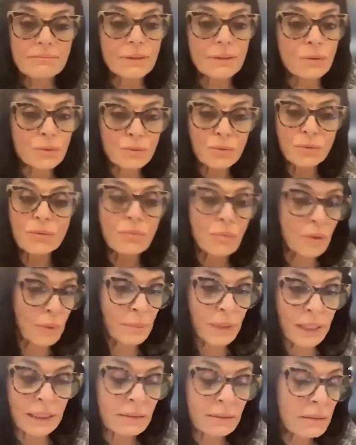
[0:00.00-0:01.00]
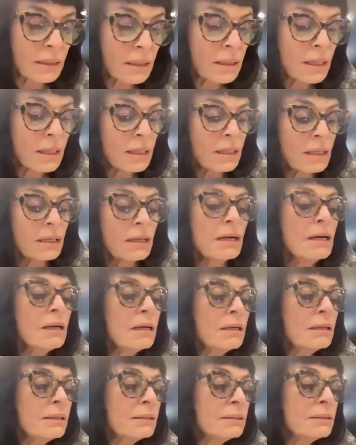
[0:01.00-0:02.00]
filled with women,
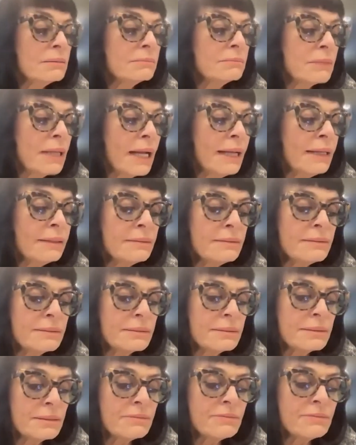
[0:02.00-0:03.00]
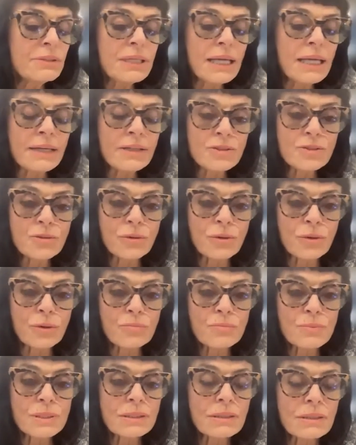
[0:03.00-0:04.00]
and different age groups.